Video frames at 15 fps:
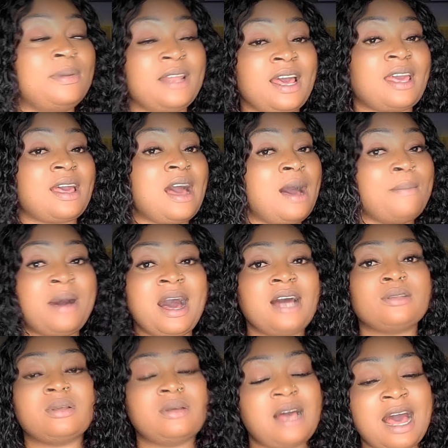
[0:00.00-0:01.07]
Like, I
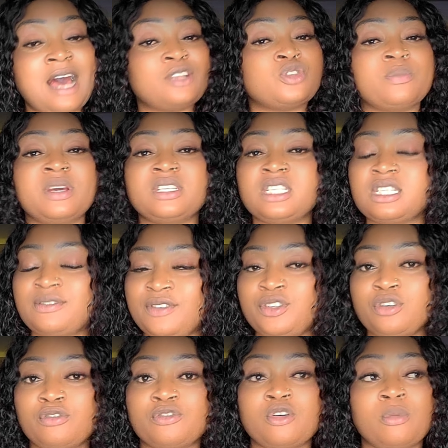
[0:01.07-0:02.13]
had to make this
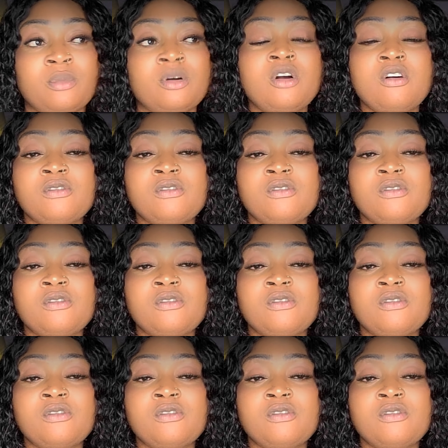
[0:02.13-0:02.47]
video for